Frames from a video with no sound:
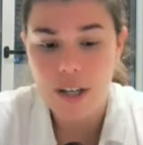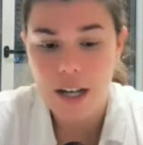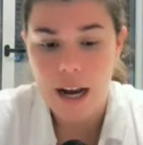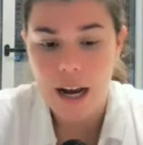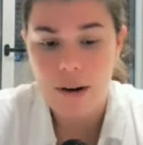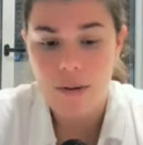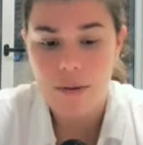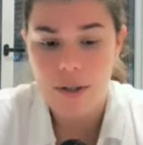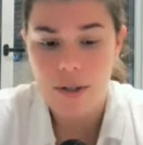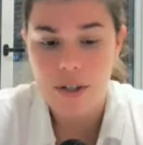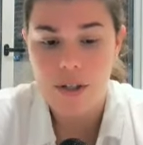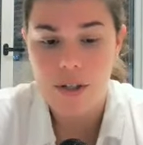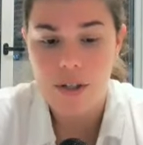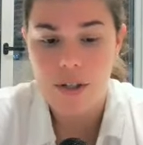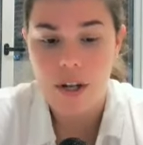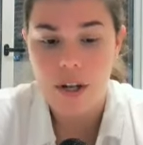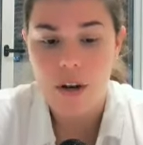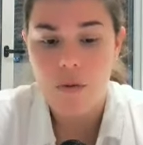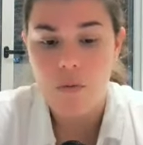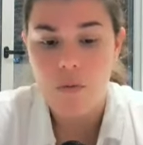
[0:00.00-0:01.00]

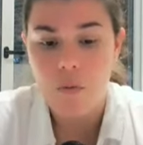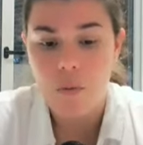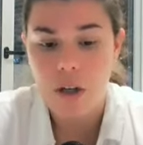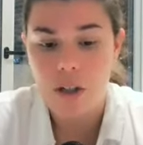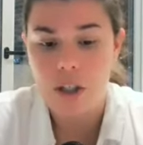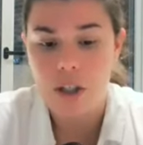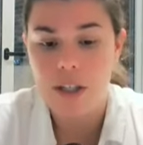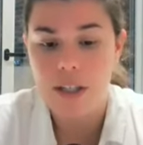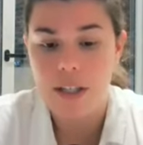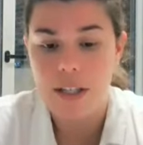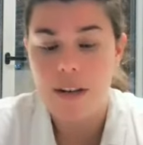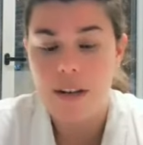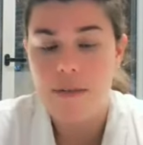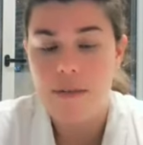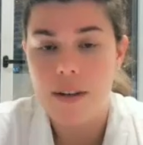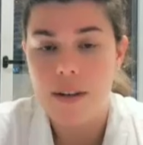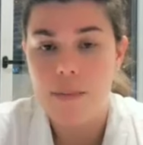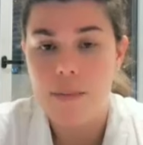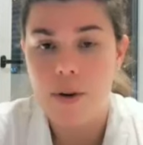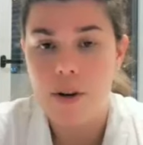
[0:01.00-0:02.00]
hours watching T
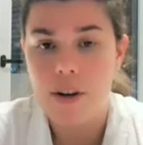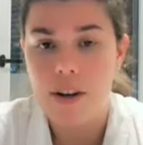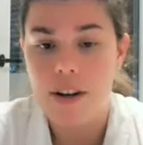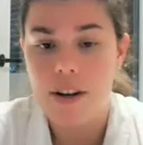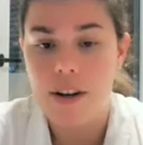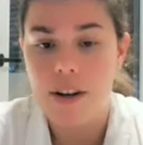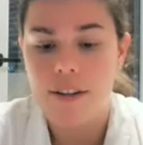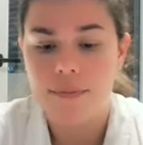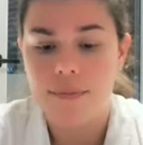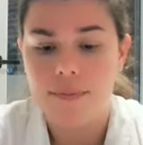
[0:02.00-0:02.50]
V per year.